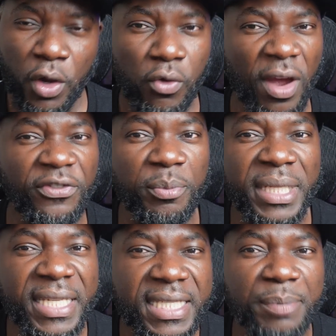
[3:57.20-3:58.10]
You have to
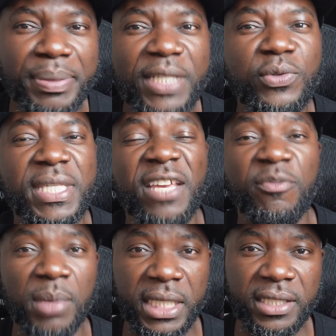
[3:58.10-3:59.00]
be disciplined to
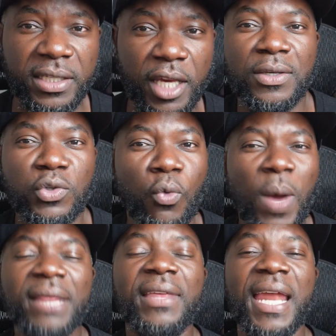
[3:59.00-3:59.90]
save money. So
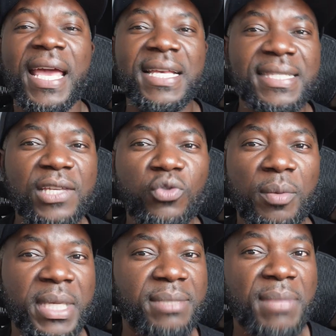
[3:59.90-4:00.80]
one thing I can say
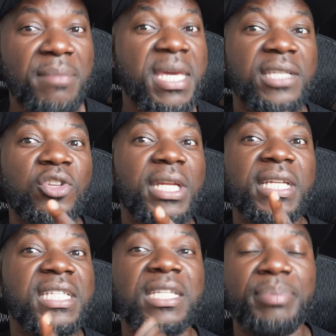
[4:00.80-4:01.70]
to him is maybe he's not
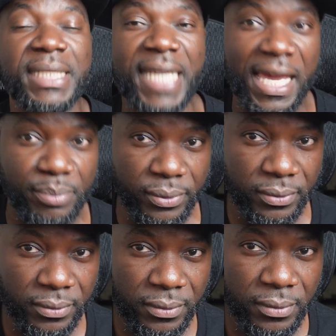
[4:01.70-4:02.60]
a disciplined type.
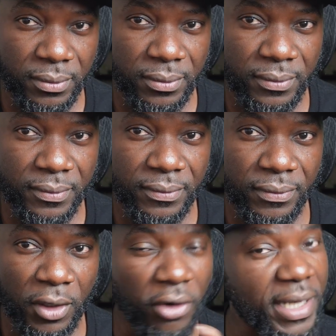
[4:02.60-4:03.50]

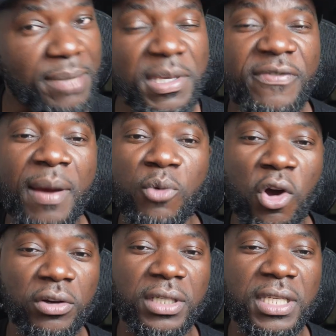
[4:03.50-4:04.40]
Correct me if I'm wrong.